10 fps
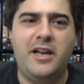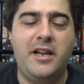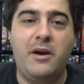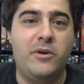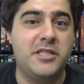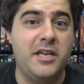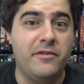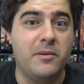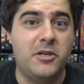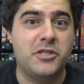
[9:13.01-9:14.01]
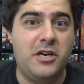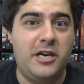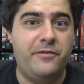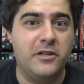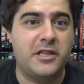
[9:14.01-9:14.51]
And that wasn't even the most
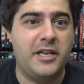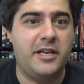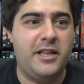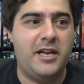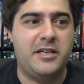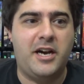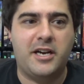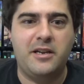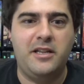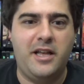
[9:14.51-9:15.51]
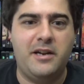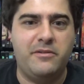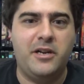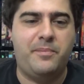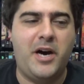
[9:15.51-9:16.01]
awful thing in that
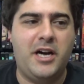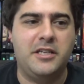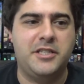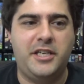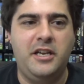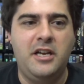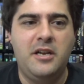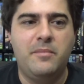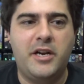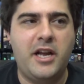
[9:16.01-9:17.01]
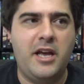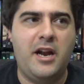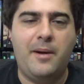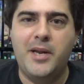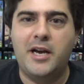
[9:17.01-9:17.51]
apology. But again,
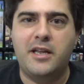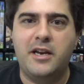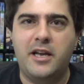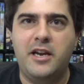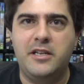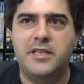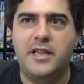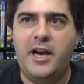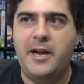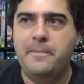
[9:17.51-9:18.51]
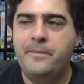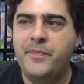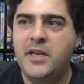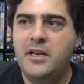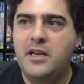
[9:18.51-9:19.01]
I'm not going to get into that.
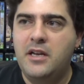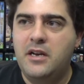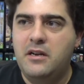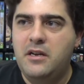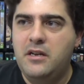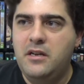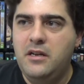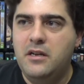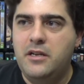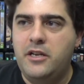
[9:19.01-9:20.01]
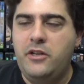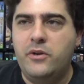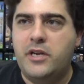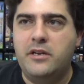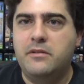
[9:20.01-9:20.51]
You
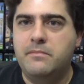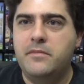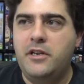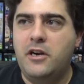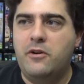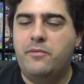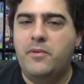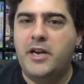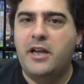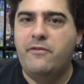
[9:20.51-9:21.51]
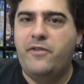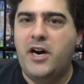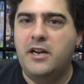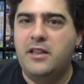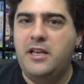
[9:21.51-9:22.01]
can, again,
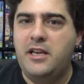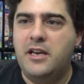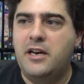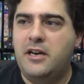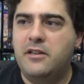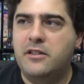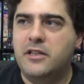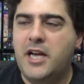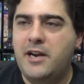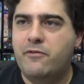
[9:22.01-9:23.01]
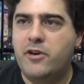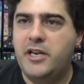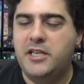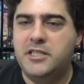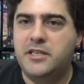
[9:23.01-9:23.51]
find the live
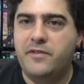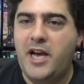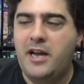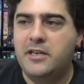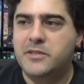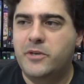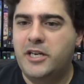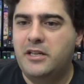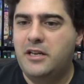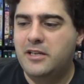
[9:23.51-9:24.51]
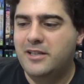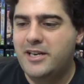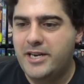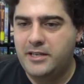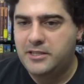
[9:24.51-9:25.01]
readings of that as well
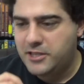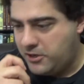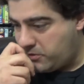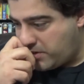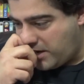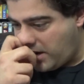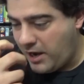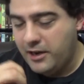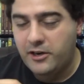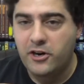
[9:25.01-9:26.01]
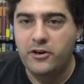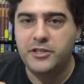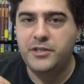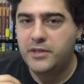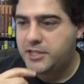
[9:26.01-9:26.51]
online. So I
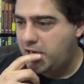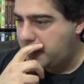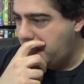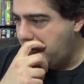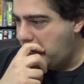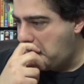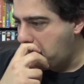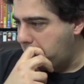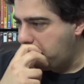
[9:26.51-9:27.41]
encourage you to check that out.